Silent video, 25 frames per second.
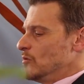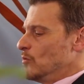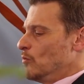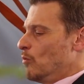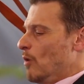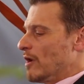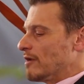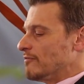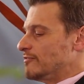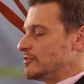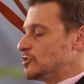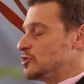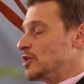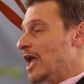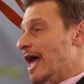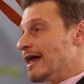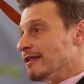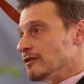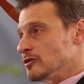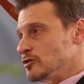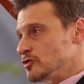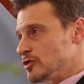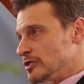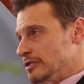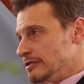One of the
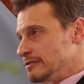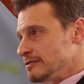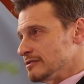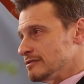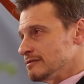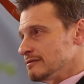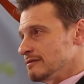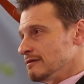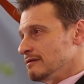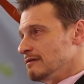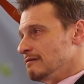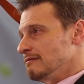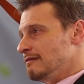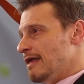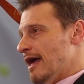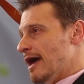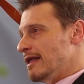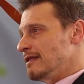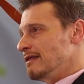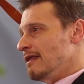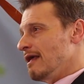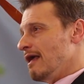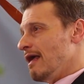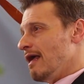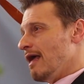challenges
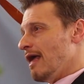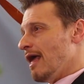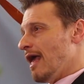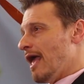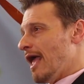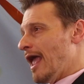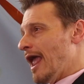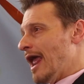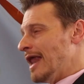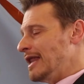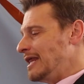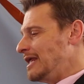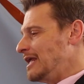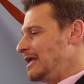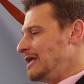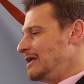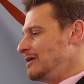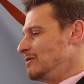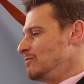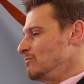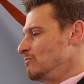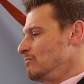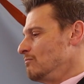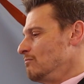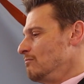that
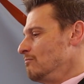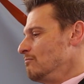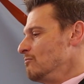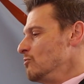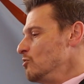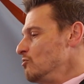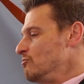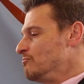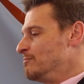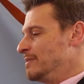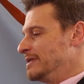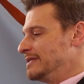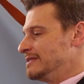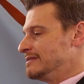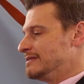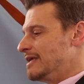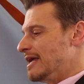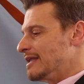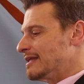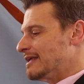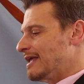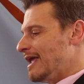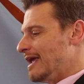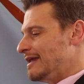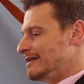any movement
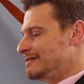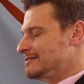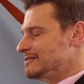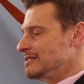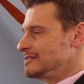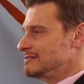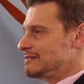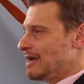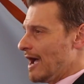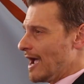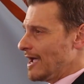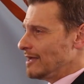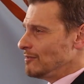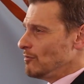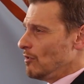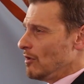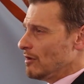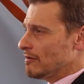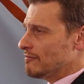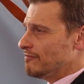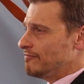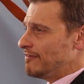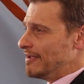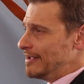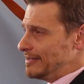dedicated to
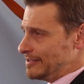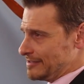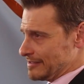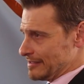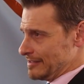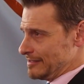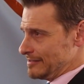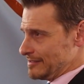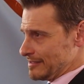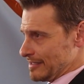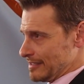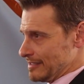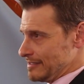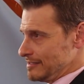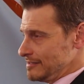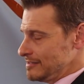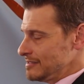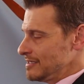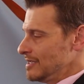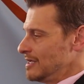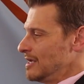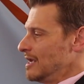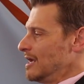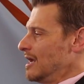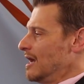dialogue faces
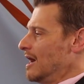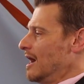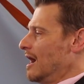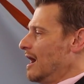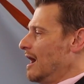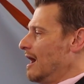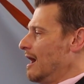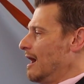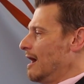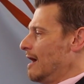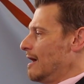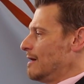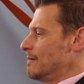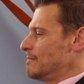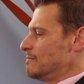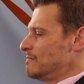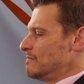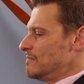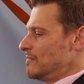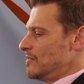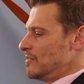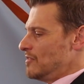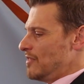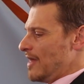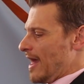is
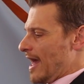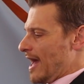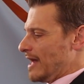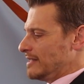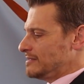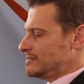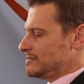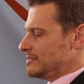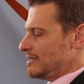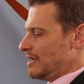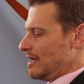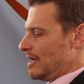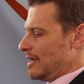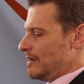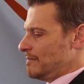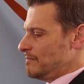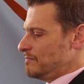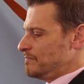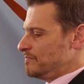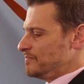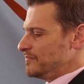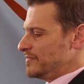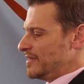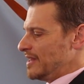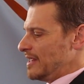that
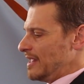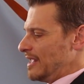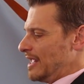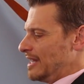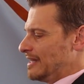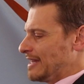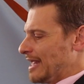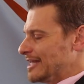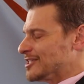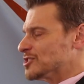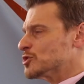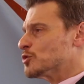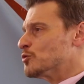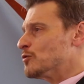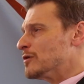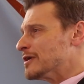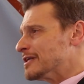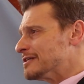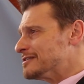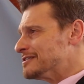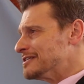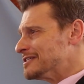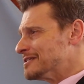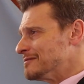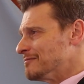it gets
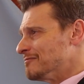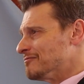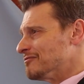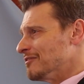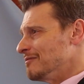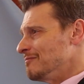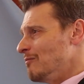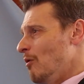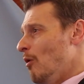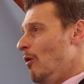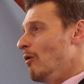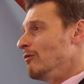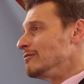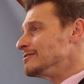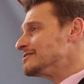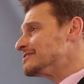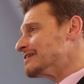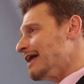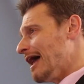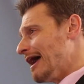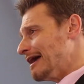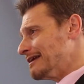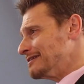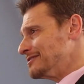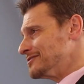criticism from all
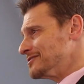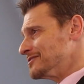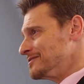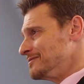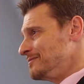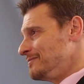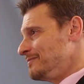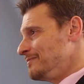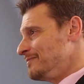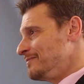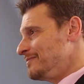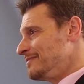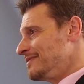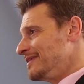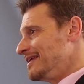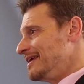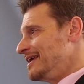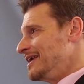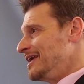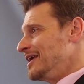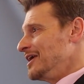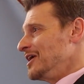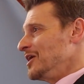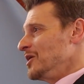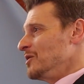sides.
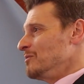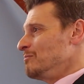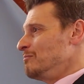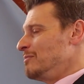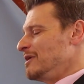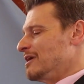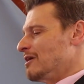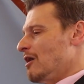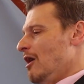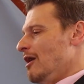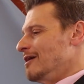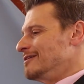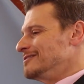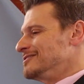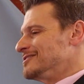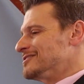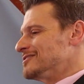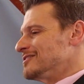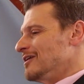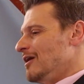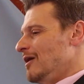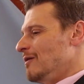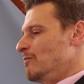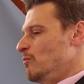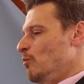
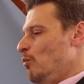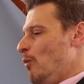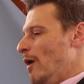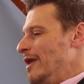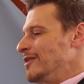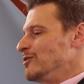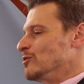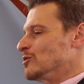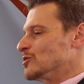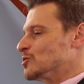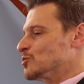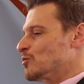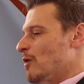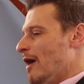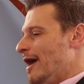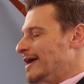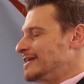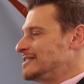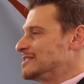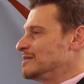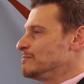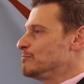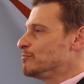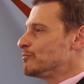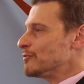because when you're
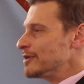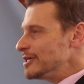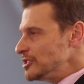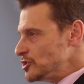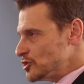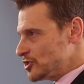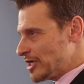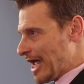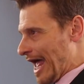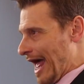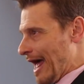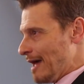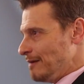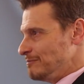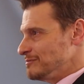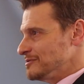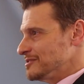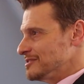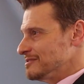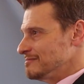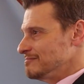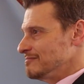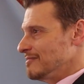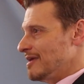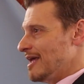trying to bridge
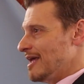gaps